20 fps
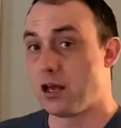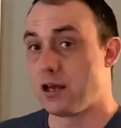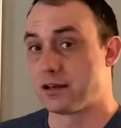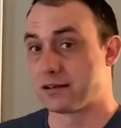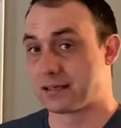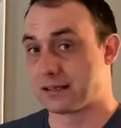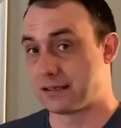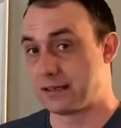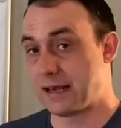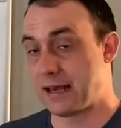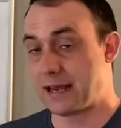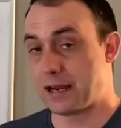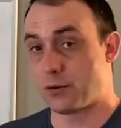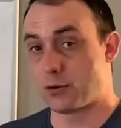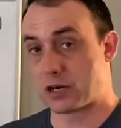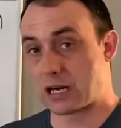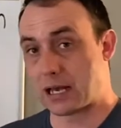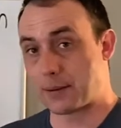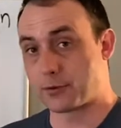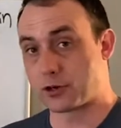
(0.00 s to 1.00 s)
Today
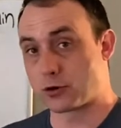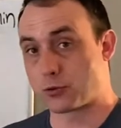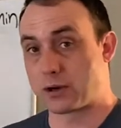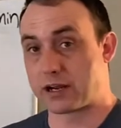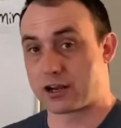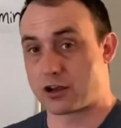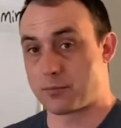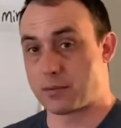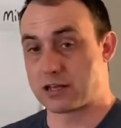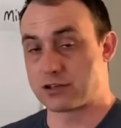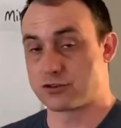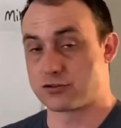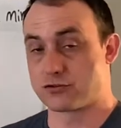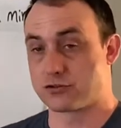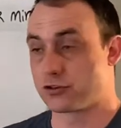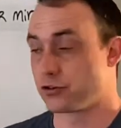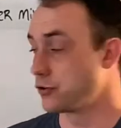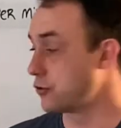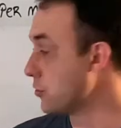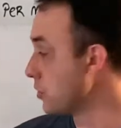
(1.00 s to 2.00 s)
what I'm going to recommend you
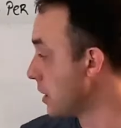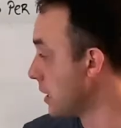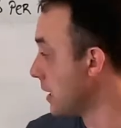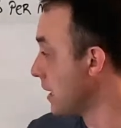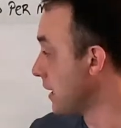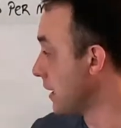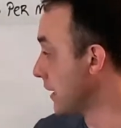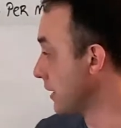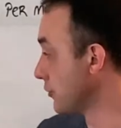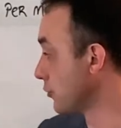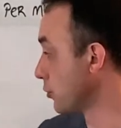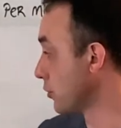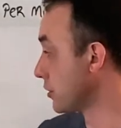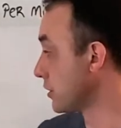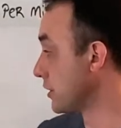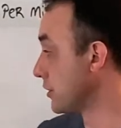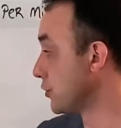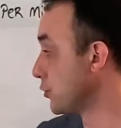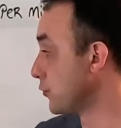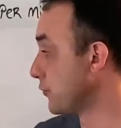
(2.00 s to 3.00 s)
do is we're going
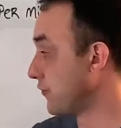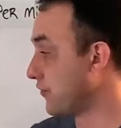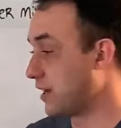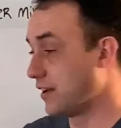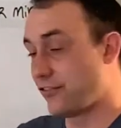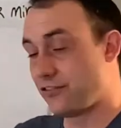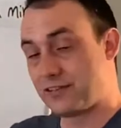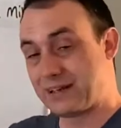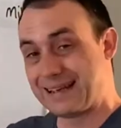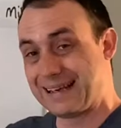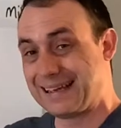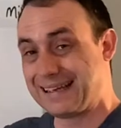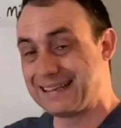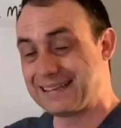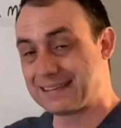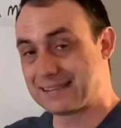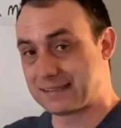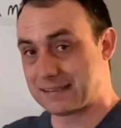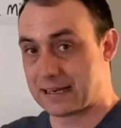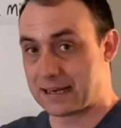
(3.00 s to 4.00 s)
to do 15
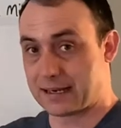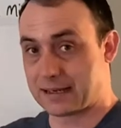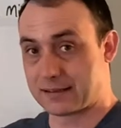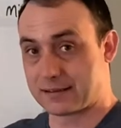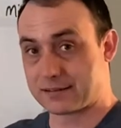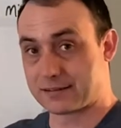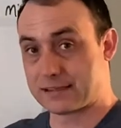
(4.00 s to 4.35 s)
seconds.